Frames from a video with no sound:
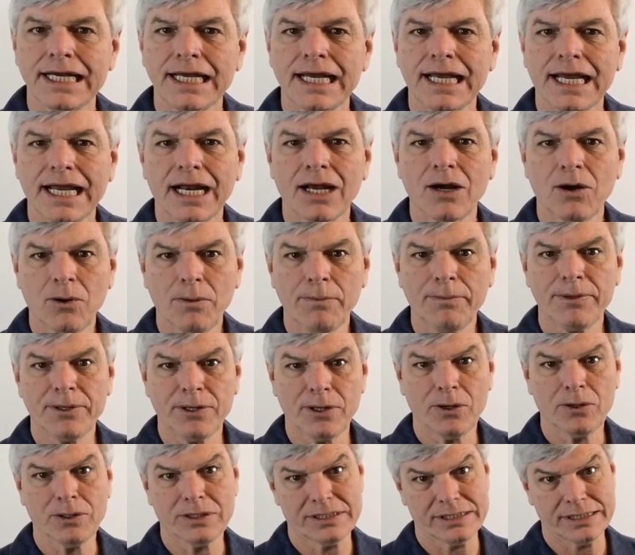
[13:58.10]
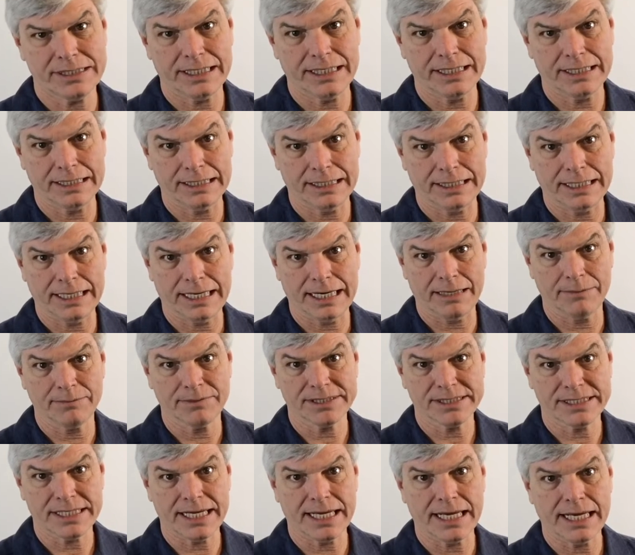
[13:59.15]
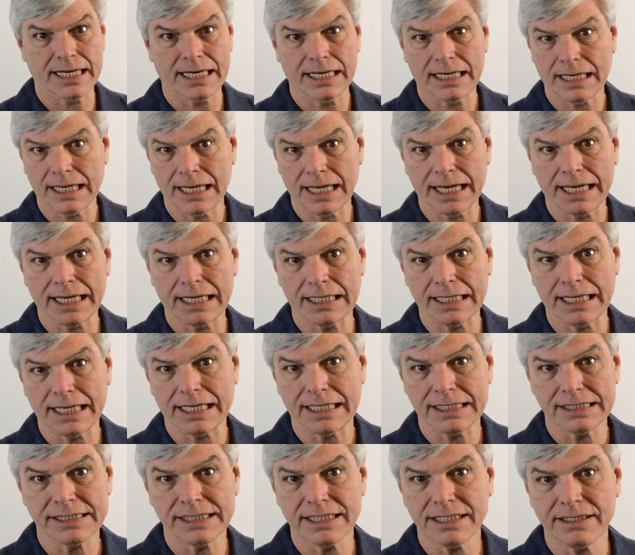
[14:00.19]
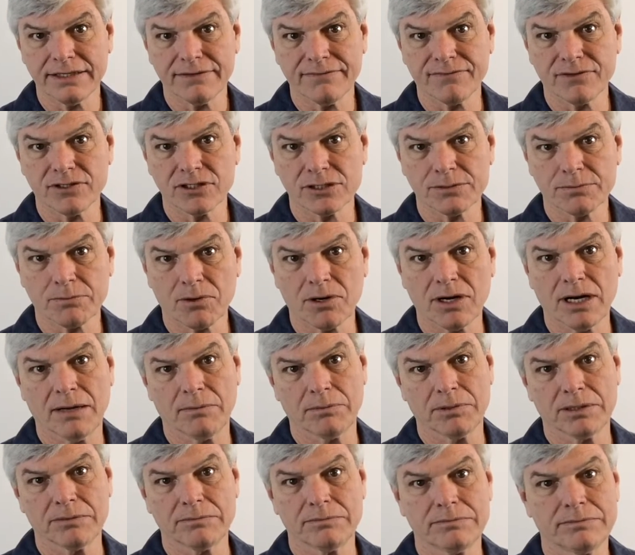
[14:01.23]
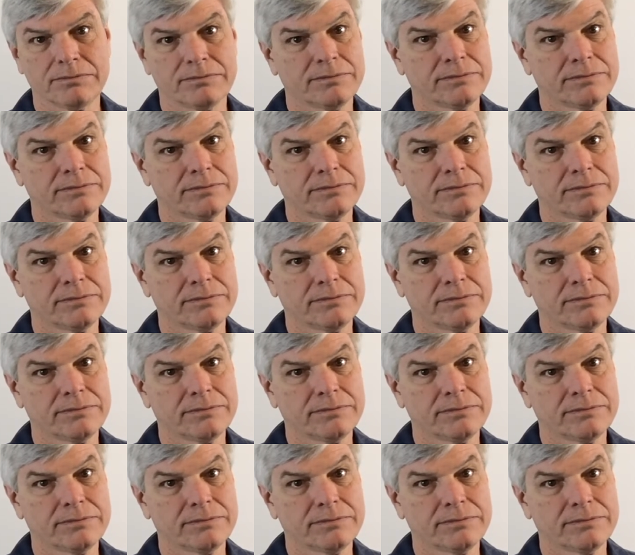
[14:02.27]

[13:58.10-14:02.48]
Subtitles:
And I hope you're noticing that I'm saying, like I said in the first problem,